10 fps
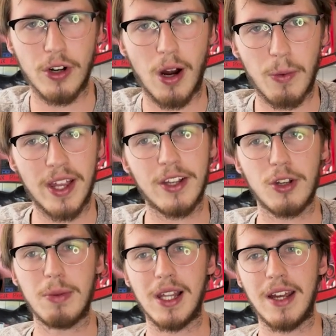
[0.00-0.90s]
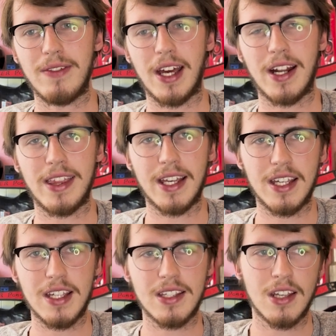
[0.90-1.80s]
I really do believe that. I think
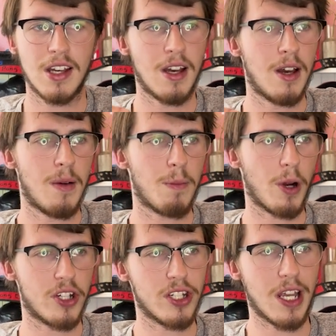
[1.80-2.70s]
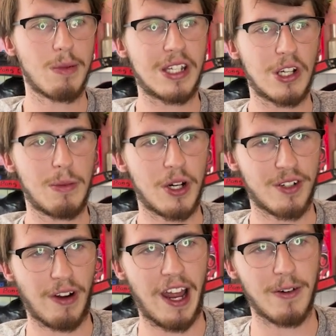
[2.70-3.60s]
his pressure's going to be too much
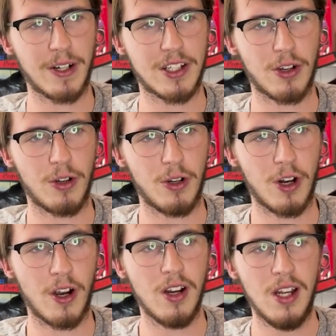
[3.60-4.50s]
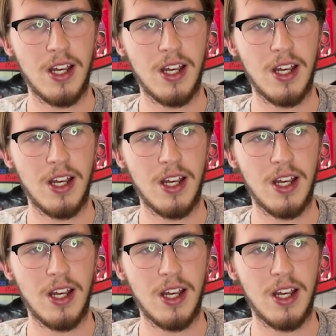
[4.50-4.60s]
for Henry Cejudo.